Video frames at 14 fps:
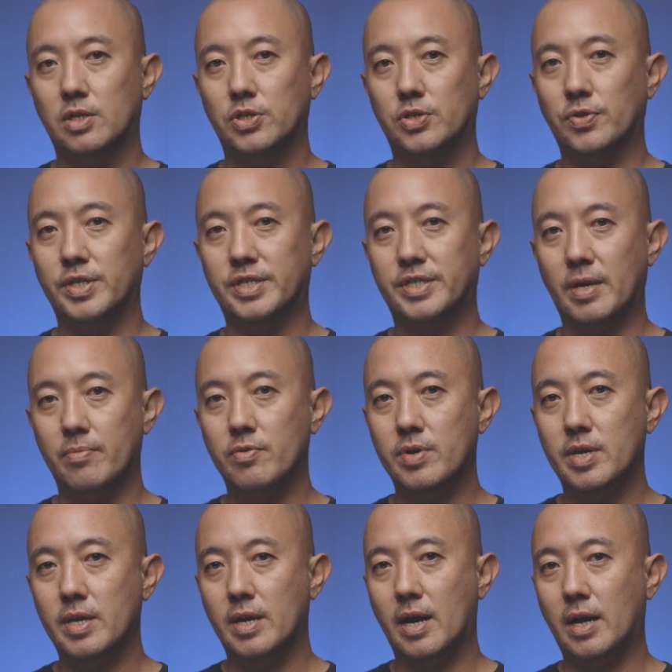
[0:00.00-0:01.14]
So in
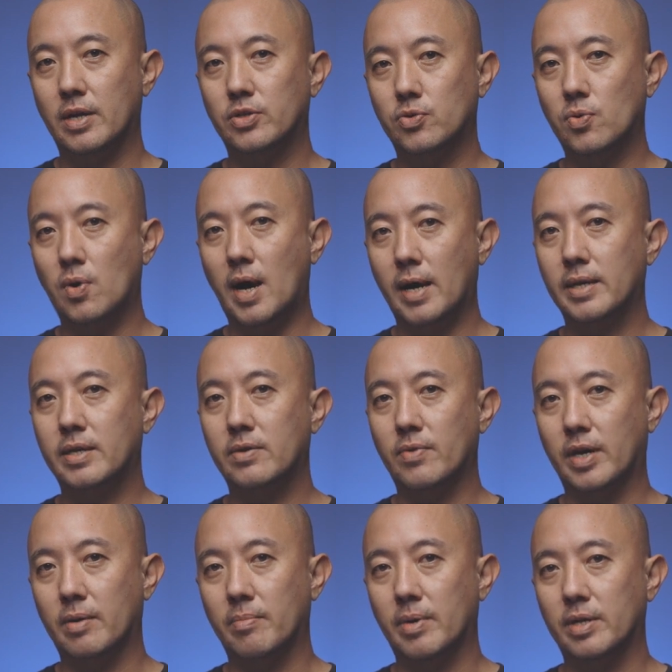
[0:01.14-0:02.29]
summary, I do highly
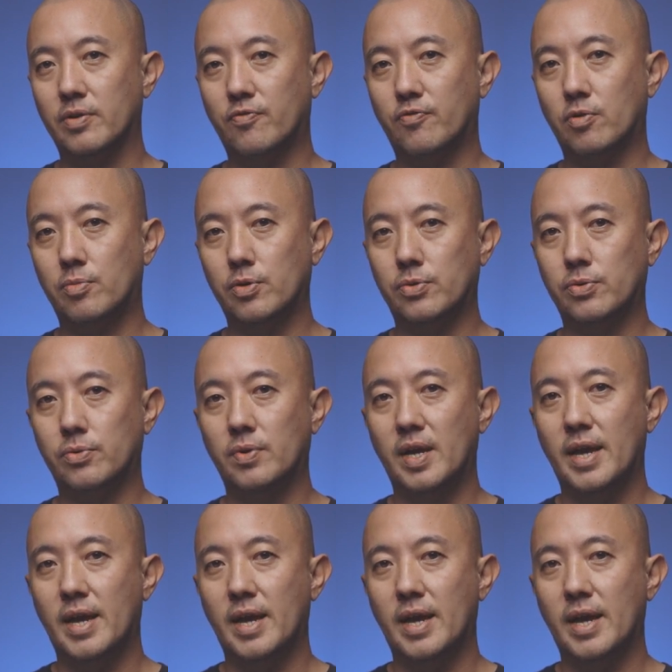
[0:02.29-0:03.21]
recommend the FOBO 2